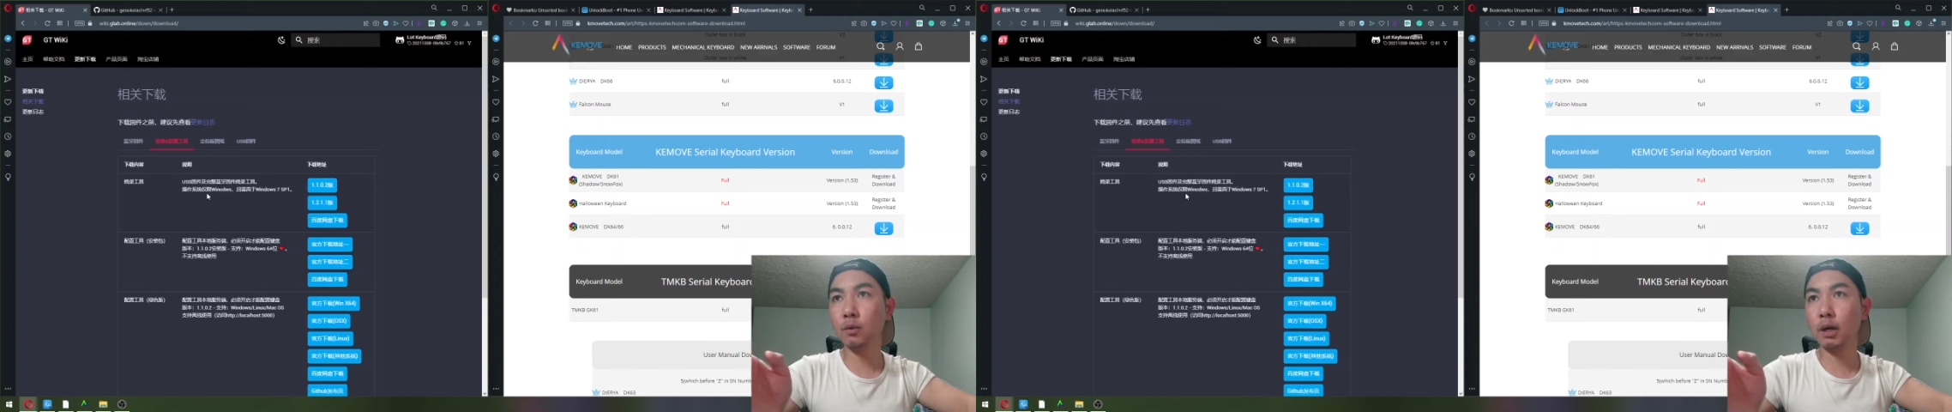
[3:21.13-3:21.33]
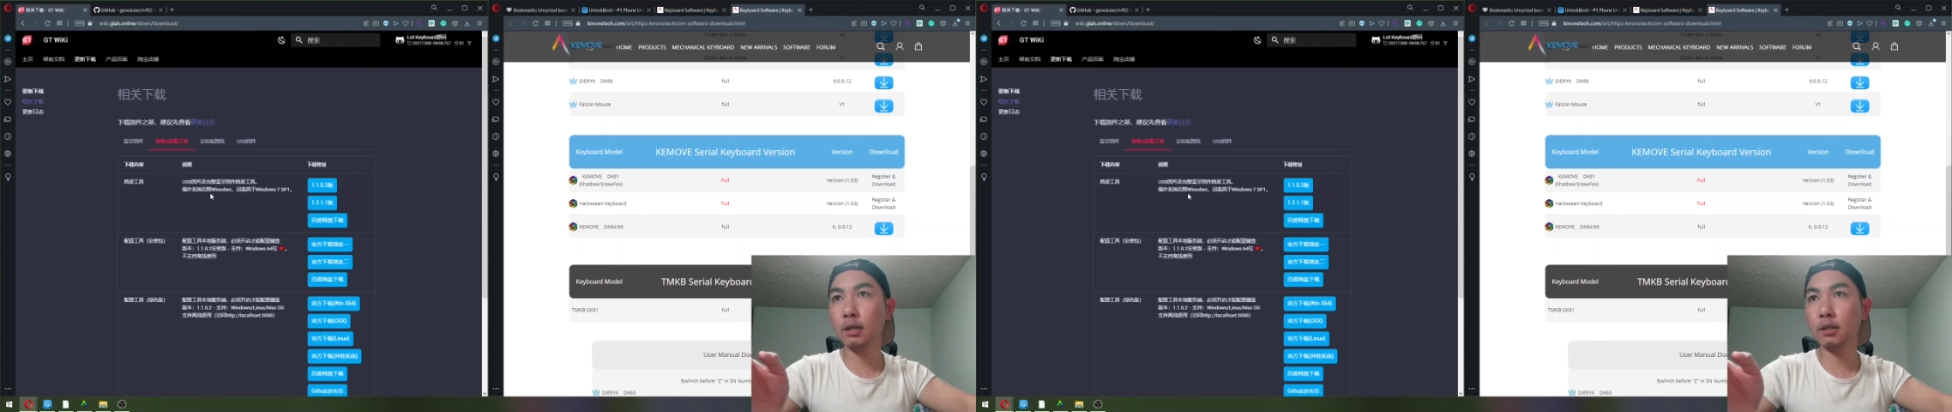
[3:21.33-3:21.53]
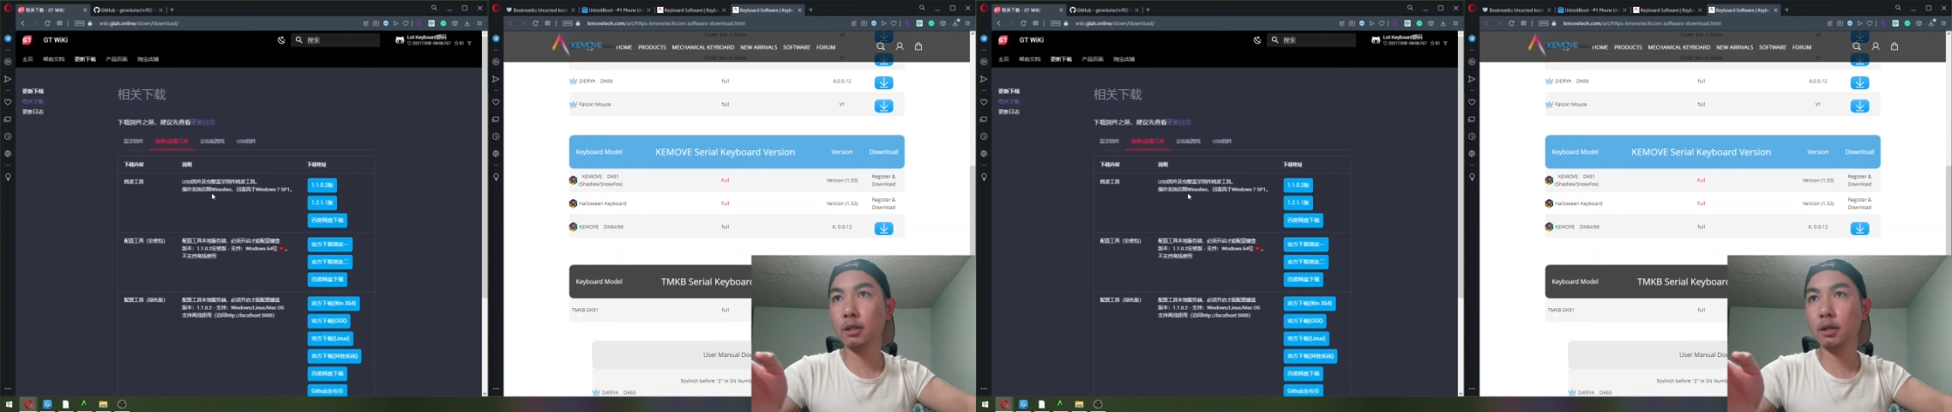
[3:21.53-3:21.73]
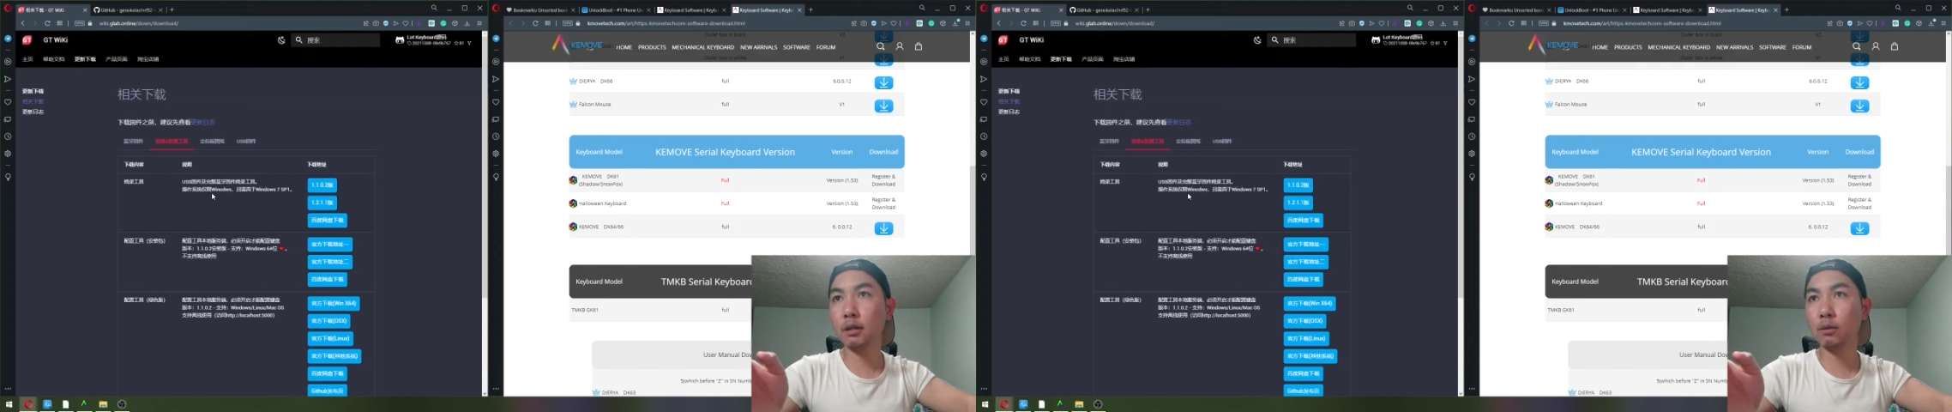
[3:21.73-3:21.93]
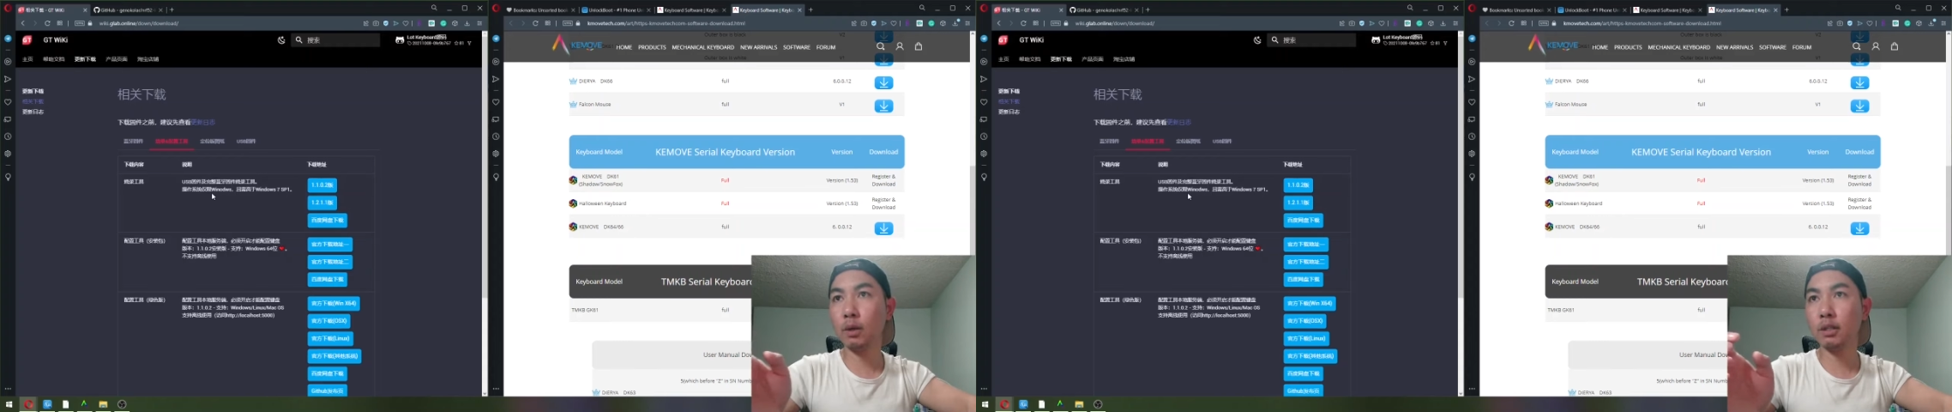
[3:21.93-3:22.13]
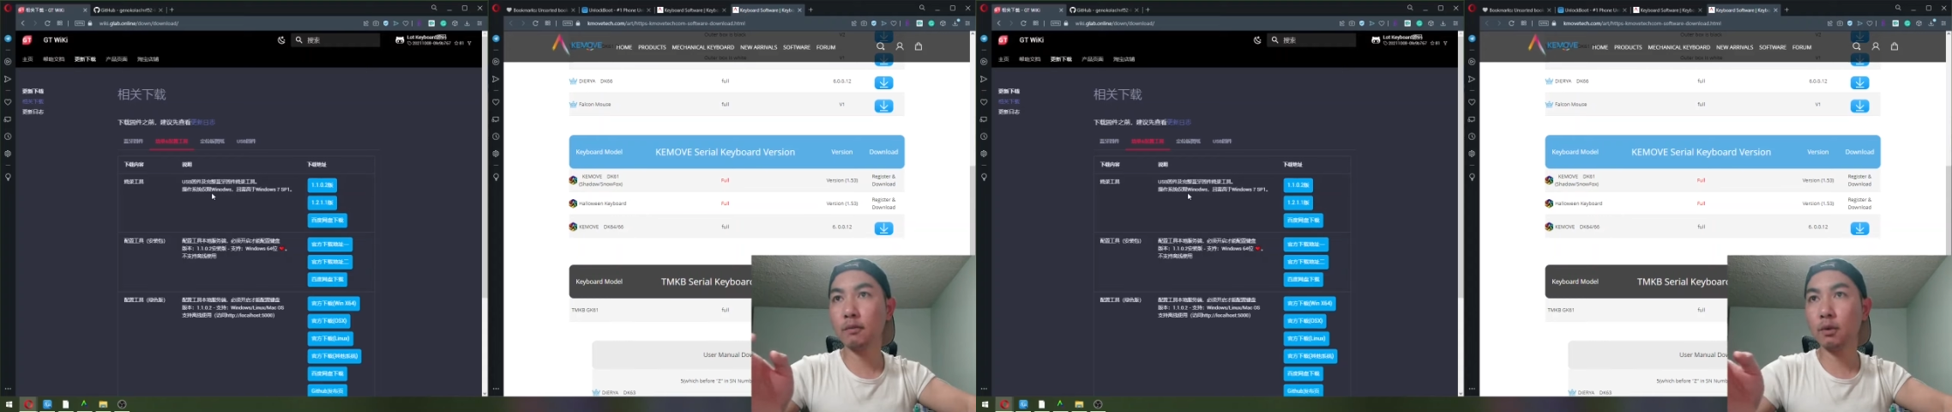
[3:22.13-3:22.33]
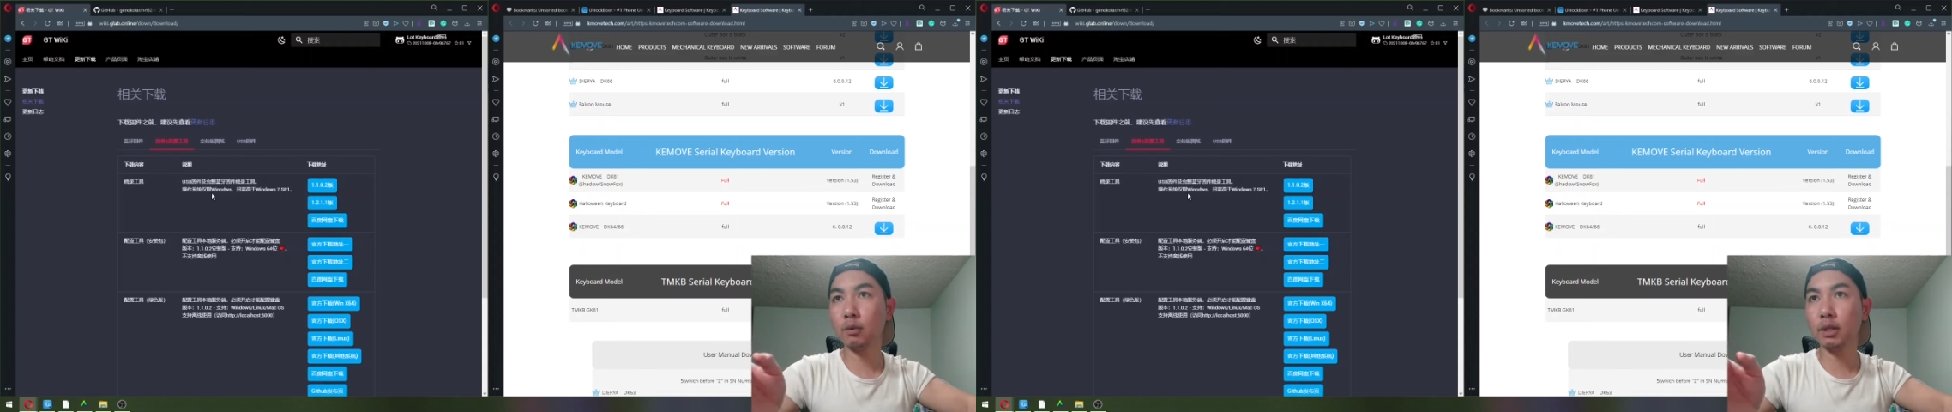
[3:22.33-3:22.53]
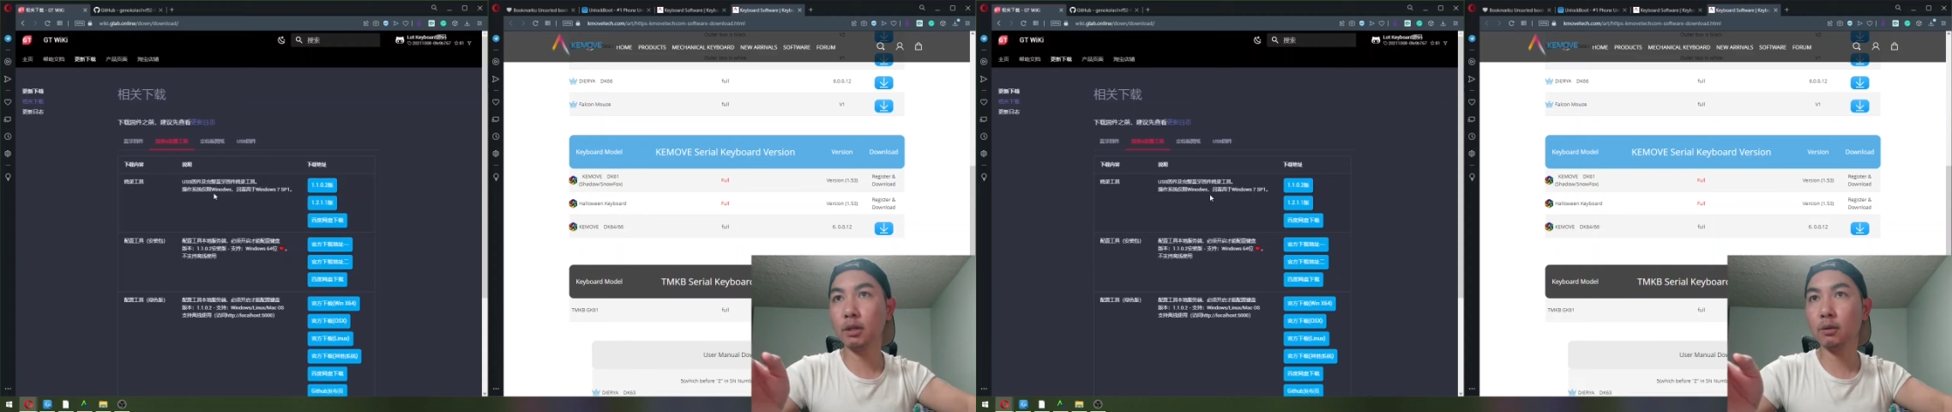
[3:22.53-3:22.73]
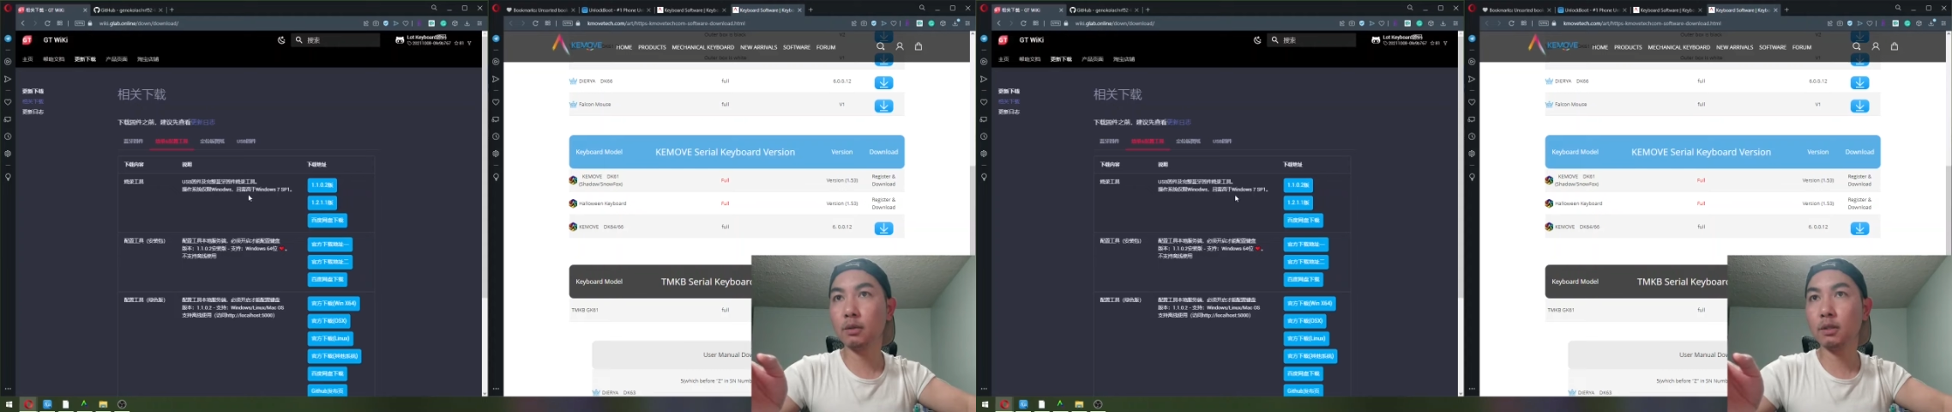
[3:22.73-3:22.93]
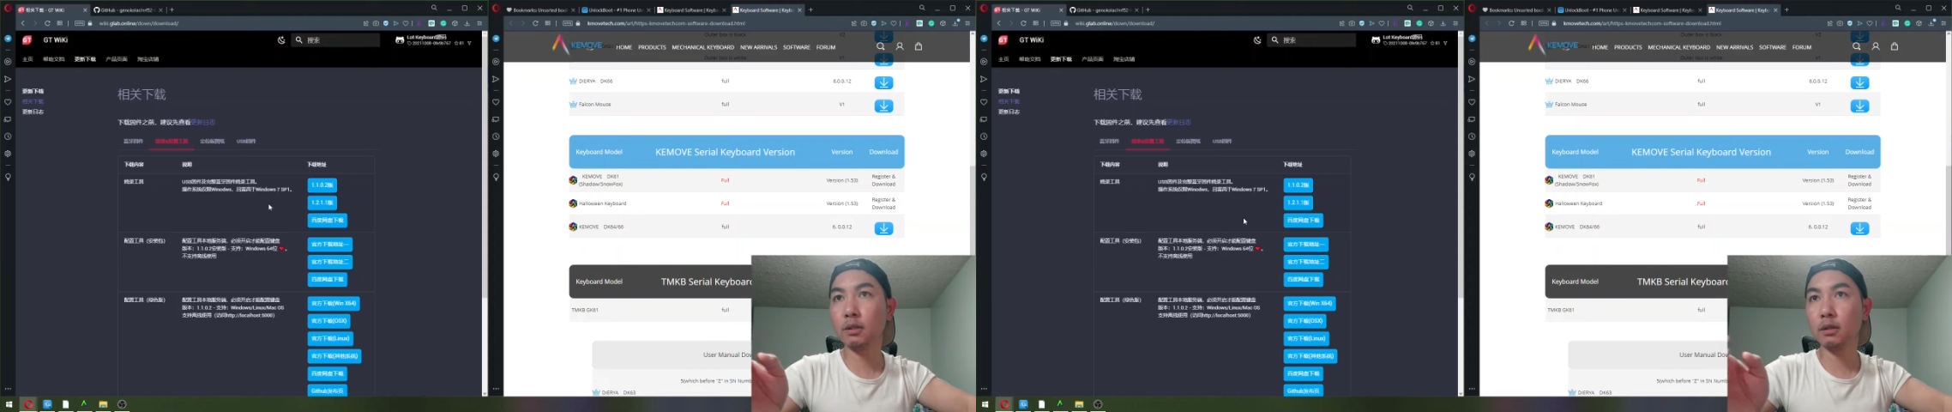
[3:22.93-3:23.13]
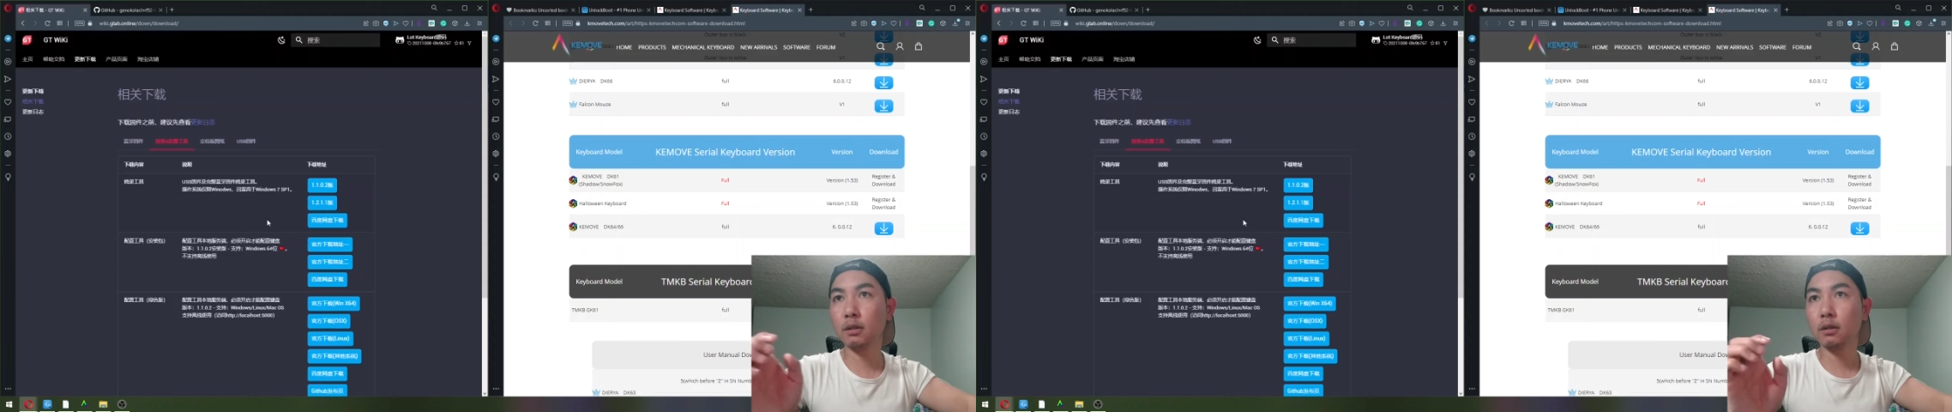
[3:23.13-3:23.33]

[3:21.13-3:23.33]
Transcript: One is for Windows,